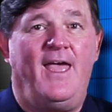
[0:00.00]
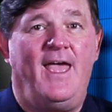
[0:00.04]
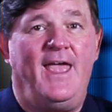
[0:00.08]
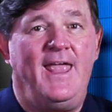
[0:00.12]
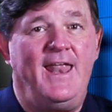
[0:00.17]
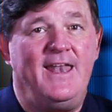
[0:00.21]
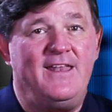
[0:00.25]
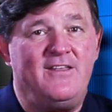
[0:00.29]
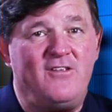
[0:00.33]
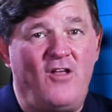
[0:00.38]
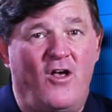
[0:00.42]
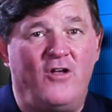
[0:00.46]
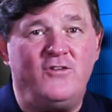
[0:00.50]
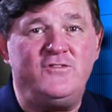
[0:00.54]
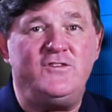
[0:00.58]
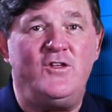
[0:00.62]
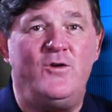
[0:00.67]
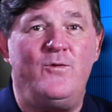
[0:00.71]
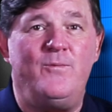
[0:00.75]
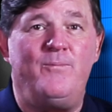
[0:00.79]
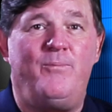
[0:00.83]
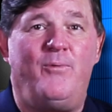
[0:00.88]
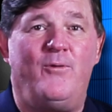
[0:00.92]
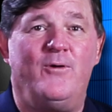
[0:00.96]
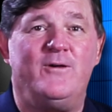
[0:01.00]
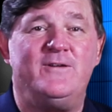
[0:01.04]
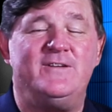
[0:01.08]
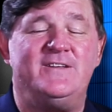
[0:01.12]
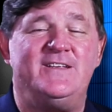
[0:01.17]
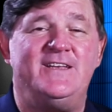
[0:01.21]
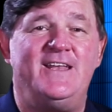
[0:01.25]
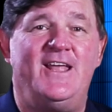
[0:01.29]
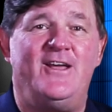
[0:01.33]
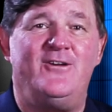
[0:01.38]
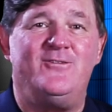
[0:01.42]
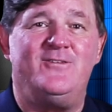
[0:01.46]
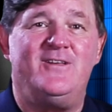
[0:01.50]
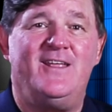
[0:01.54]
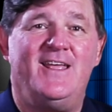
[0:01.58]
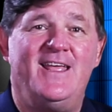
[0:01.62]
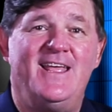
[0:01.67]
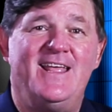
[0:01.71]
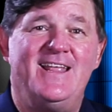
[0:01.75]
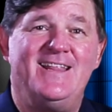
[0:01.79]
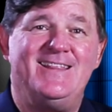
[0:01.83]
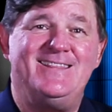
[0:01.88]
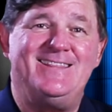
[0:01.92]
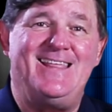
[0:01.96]
It's also important to note
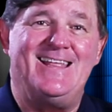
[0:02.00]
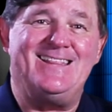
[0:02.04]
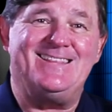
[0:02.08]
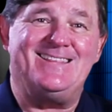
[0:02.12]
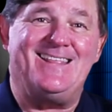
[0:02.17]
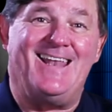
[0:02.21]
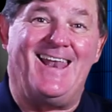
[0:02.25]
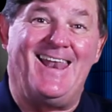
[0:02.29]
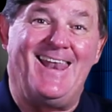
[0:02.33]
that the